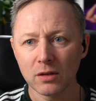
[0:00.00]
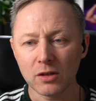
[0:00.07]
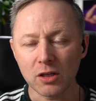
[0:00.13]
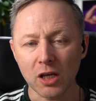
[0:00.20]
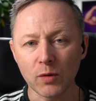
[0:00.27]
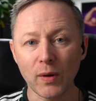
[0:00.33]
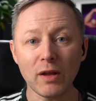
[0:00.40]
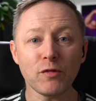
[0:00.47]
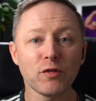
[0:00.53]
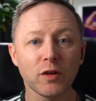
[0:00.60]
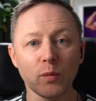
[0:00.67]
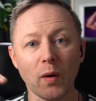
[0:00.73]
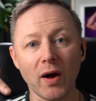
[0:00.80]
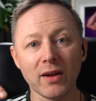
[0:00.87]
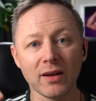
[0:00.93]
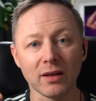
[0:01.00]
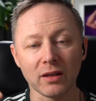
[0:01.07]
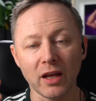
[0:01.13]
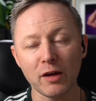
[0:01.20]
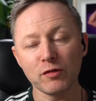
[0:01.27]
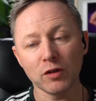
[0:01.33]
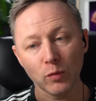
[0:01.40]
He went for the one on the
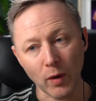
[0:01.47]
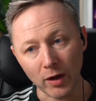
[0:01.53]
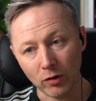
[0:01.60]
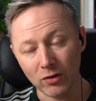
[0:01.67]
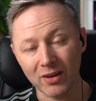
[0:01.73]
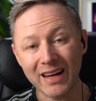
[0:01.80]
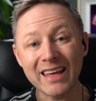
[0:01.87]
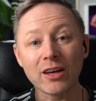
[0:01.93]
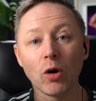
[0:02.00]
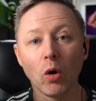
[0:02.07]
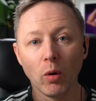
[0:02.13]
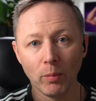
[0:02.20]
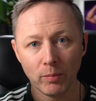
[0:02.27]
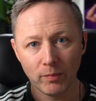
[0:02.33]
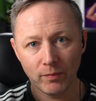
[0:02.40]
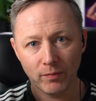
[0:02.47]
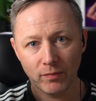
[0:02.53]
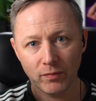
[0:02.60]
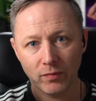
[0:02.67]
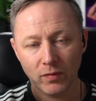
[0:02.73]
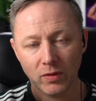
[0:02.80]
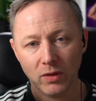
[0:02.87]
left, the one on the right got him.
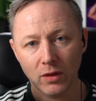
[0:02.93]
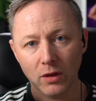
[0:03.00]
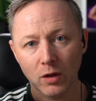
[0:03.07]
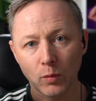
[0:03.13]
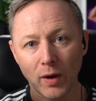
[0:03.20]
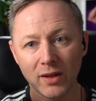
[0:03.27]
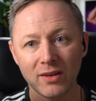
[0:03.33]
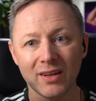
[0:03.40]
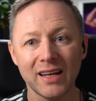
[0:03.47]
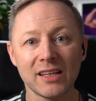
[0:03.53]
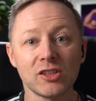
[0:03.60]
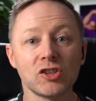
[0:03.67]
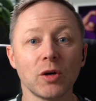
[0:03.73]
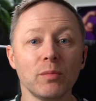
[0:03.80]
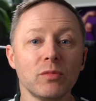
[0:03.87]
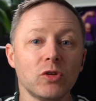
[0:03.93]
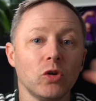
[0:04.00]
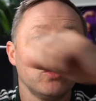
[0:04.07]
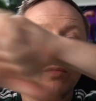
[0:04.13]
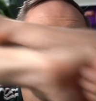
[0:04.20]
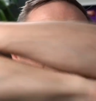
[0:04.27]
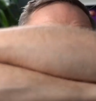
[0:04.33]
The one on the right jumped
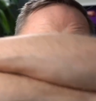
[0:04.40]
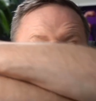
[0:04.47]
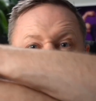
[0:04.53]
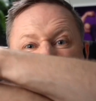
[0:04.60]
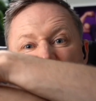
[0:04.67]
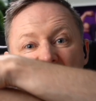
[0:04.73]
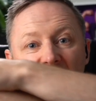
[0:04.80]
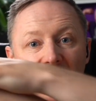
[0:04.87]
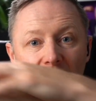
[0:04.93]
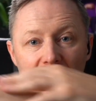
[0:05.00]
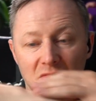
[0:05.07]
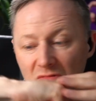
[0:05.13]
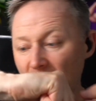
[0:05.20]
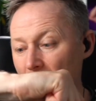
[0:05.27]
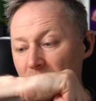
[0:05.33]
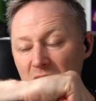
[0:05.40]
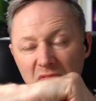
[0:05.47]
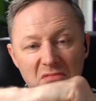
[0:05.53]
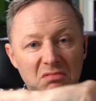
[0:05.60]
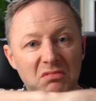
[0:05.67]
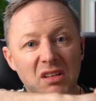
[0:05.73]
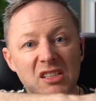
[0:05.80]
on him, and, like, wrapped
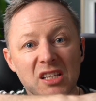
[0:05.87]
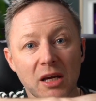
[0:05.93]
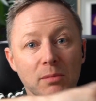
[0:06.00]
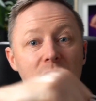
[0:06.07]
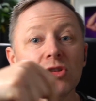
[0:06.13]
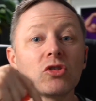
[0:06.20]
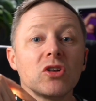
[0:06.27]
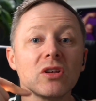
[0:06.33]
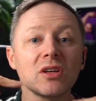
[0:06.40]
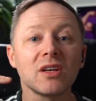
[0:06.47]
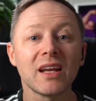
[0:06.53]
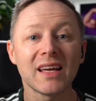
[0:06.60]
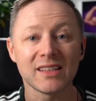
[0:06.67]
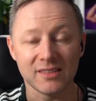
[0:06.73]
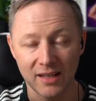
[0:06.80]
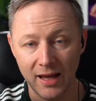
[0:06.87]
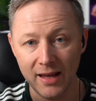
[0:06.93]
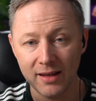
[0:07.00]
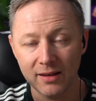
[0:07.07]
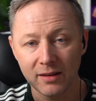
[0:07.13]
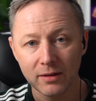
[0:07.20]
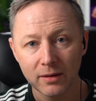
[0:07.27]
his arms around Craig's neck.